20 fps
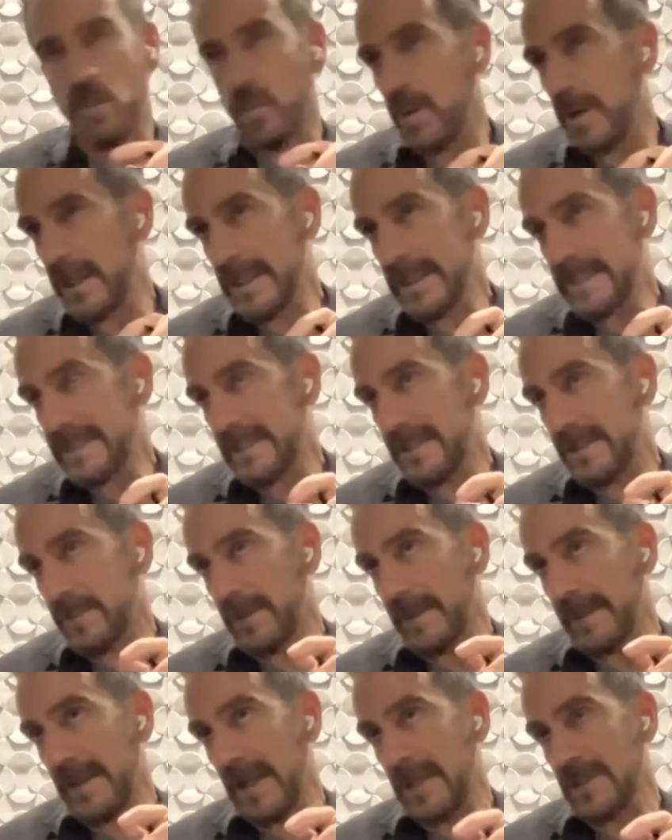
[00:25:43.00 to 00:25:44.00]
was, it, it
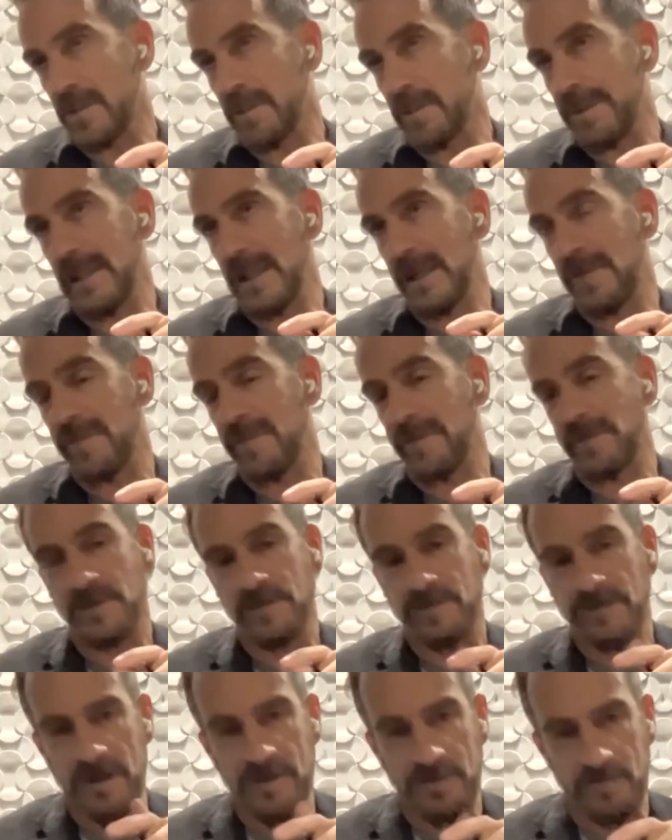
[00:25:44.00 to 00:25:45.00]
got to be like
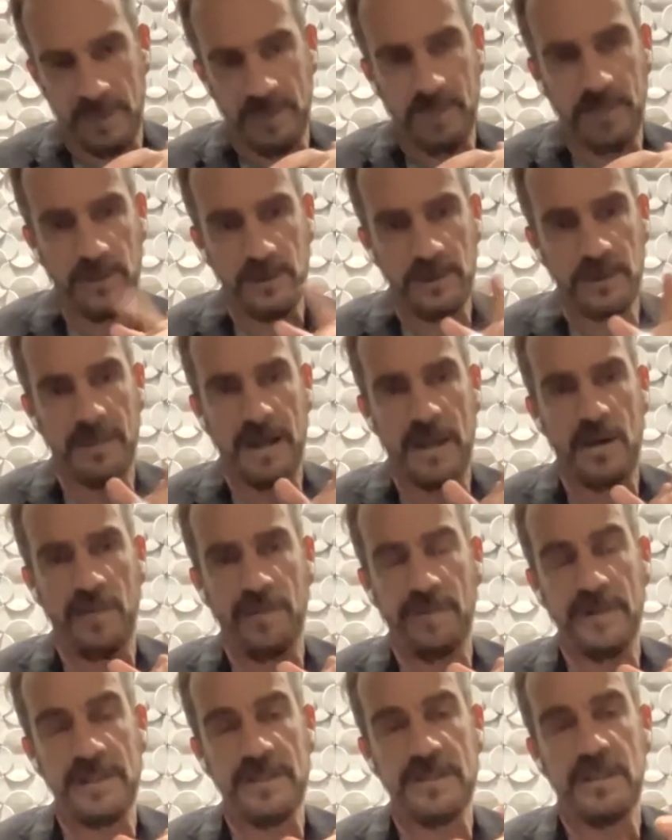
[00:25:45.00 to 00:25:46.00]
fifty-five people in my
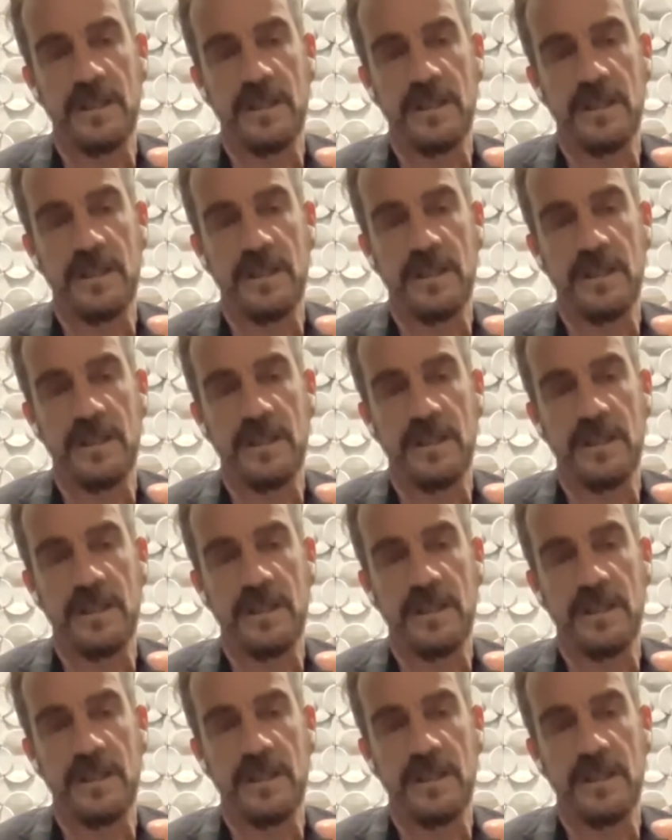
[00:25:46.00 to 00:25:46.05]
office,